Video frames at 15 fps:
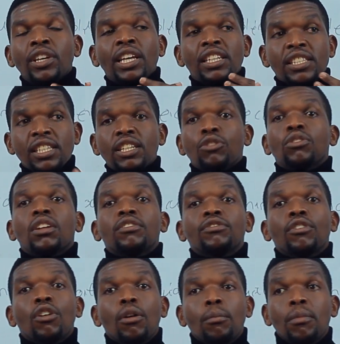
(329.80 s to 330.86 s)
a singular
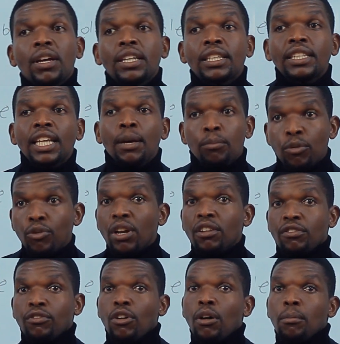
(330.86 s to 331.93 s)
form and a plural
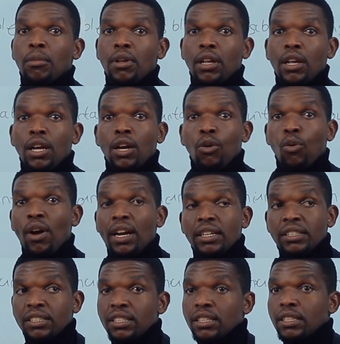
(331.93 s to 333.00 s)
form,
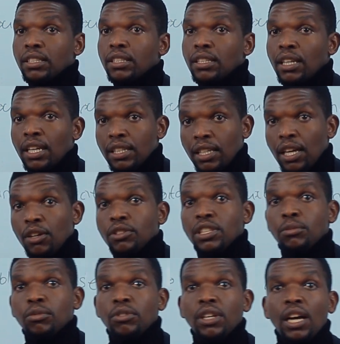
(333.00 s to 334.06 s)
whilst in
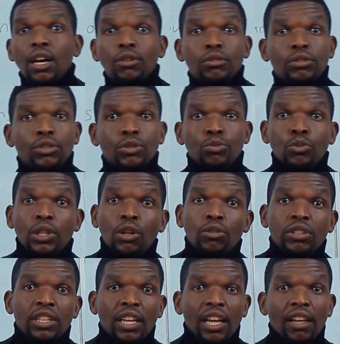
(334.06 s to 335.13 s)
uncountable nouns we
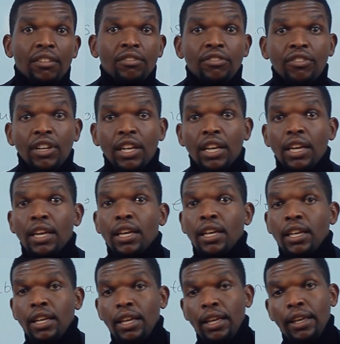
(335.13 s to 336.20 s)
only have
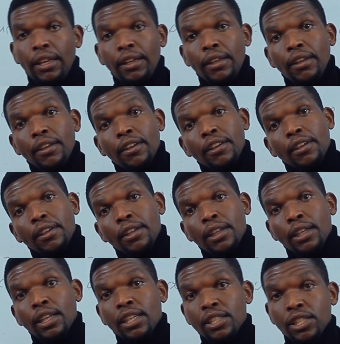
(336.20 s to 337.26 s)

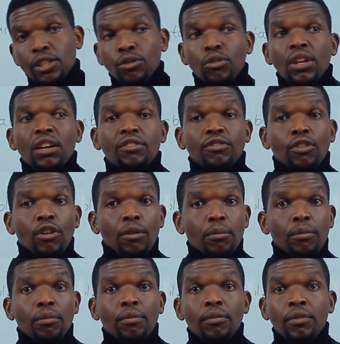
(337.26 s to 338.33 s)
a singular
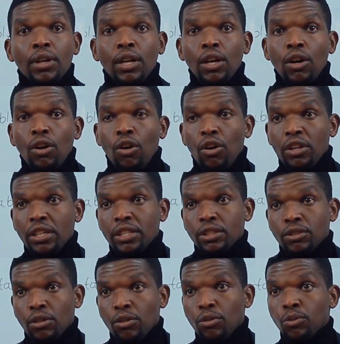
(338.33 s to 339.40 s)
form only.
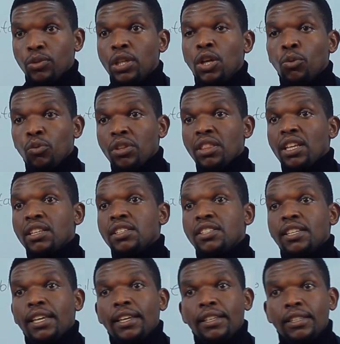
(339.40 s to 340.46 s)
So with that
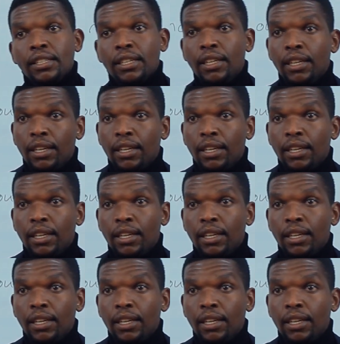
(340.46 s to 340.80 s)
said,